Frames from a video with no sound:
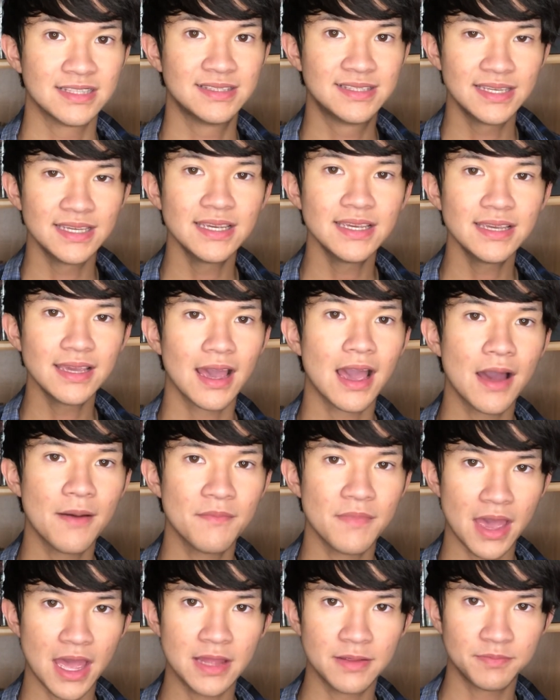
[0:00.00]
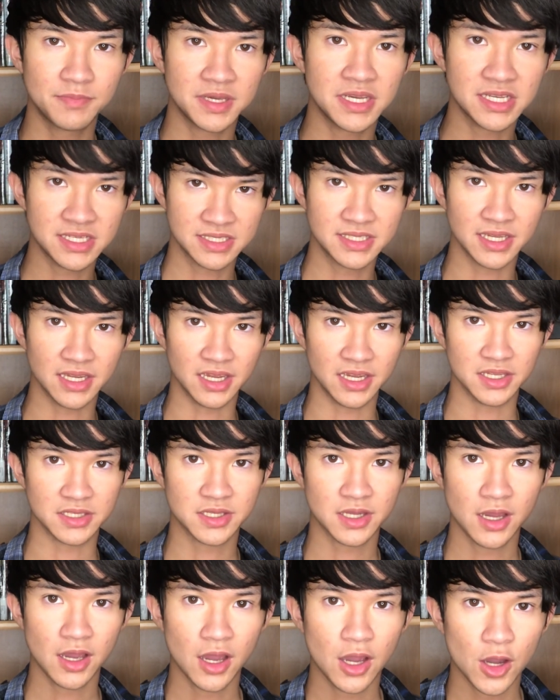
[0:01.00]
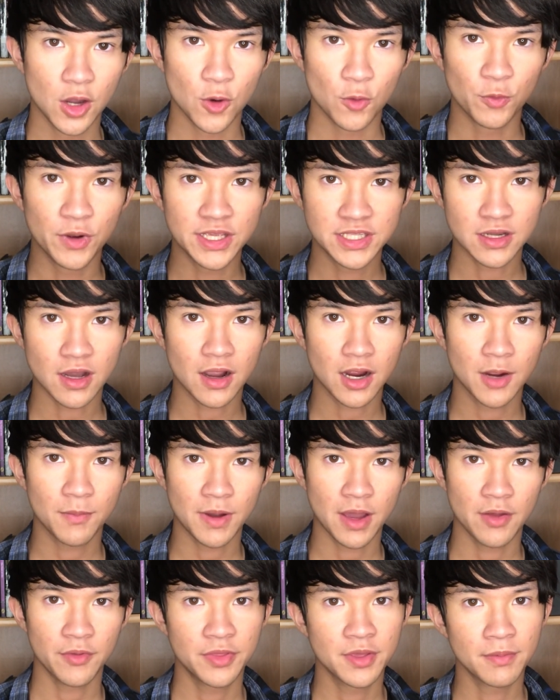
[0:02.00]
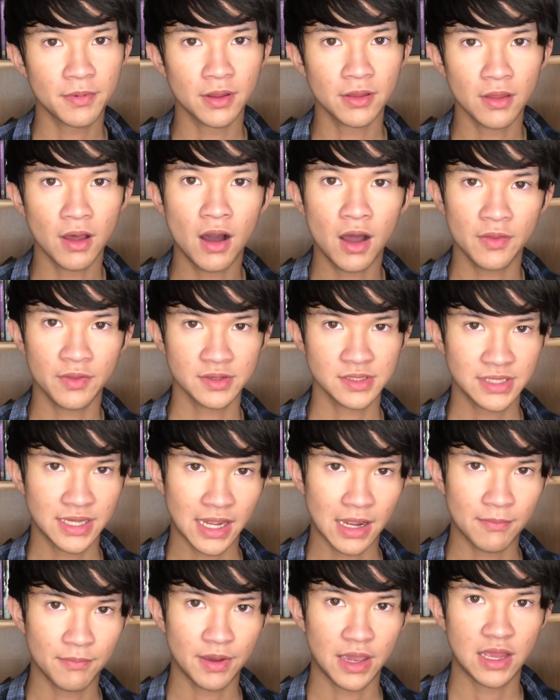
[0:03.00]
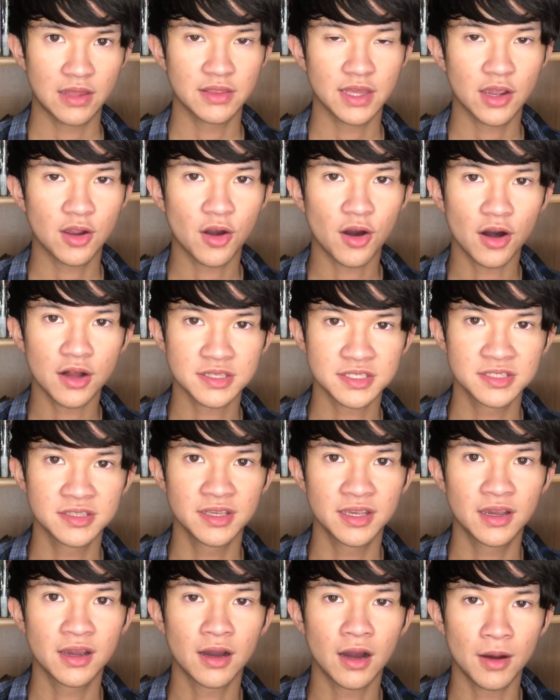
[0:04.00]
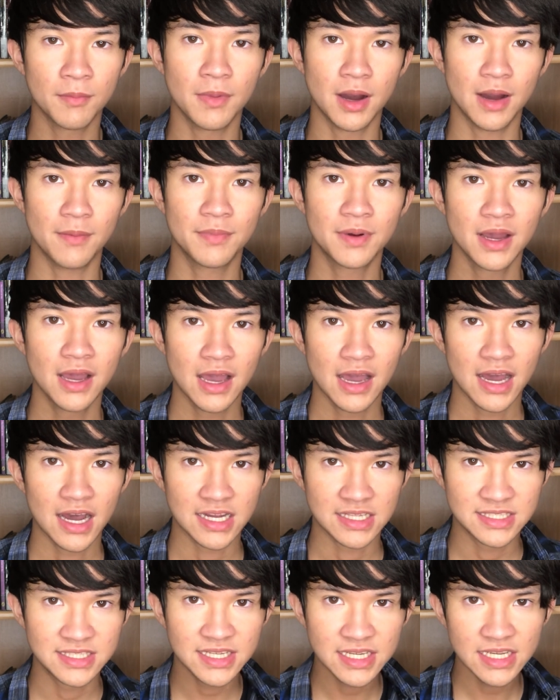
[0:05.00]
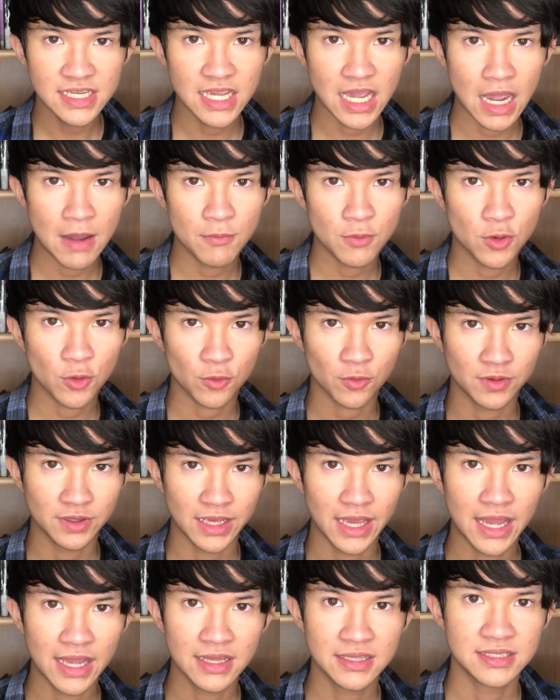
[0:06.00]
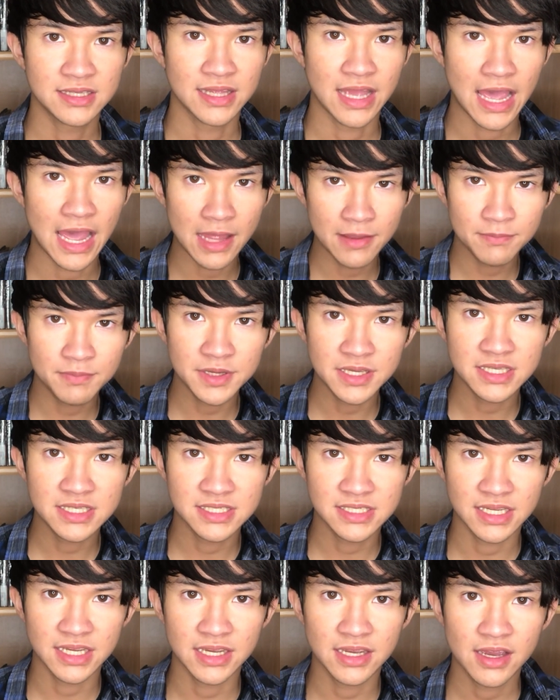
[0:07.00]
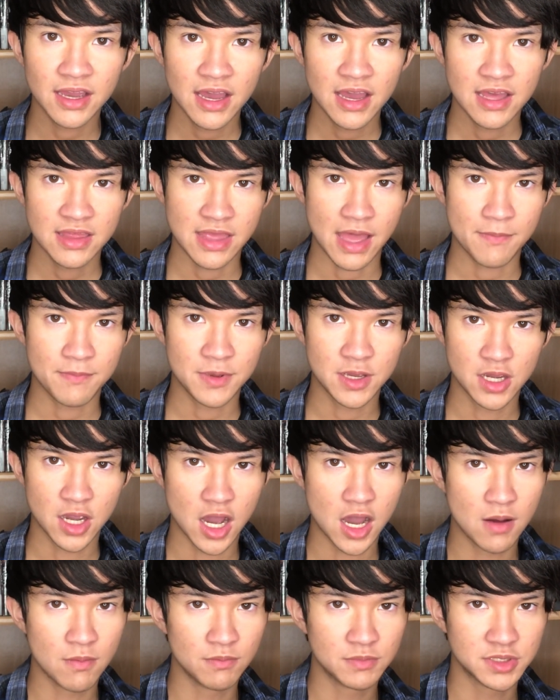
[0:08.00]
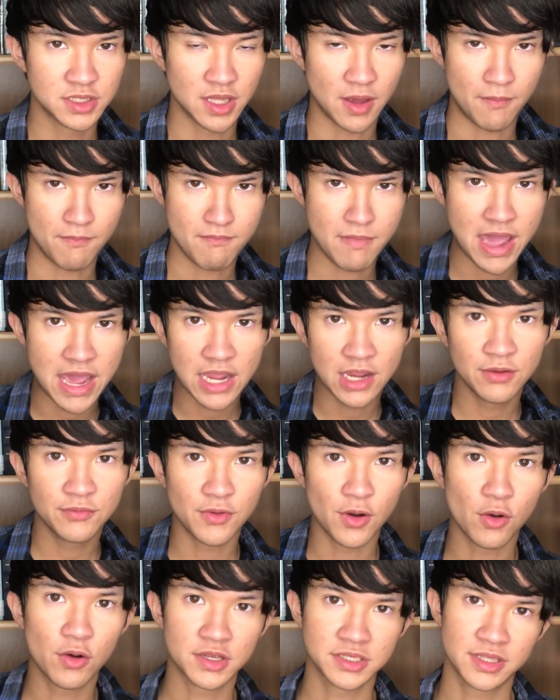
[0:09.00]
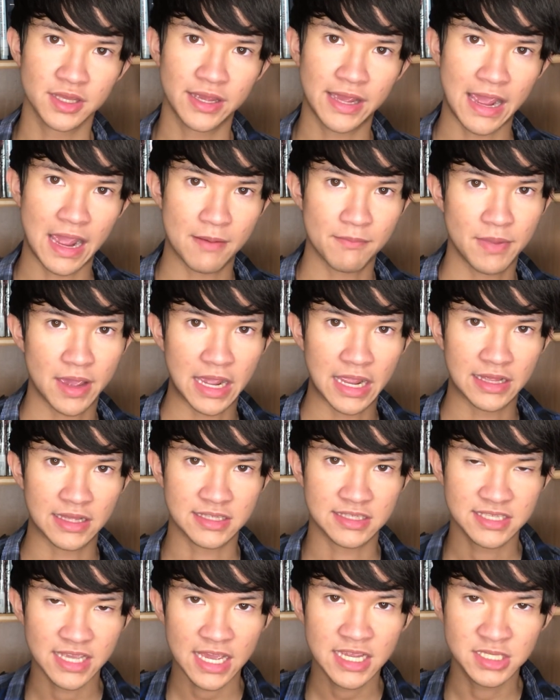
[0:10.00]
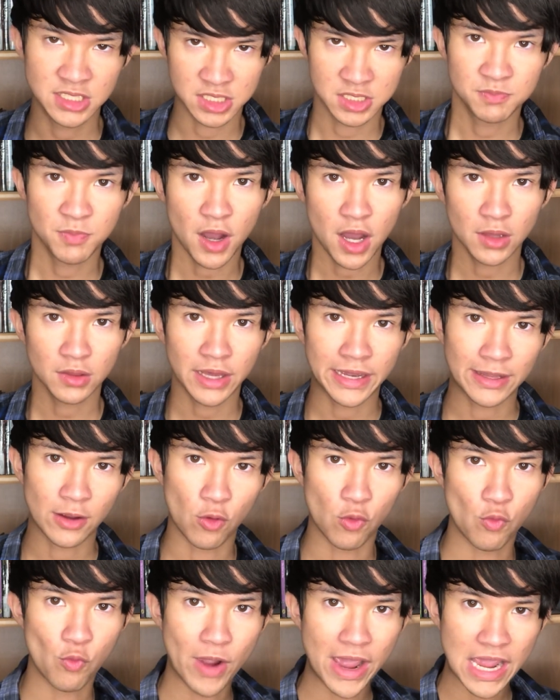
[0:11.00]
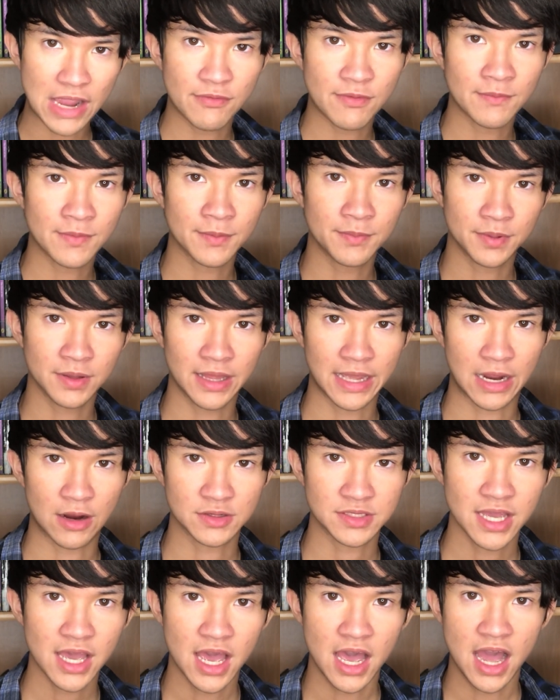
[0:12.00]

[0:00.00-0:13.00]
DMNPCs. We talk about them a lot in this campaign, they constantly come up. A DM creates an NPC that becomes the main focus of the campaign and takes the spotlight away from the players.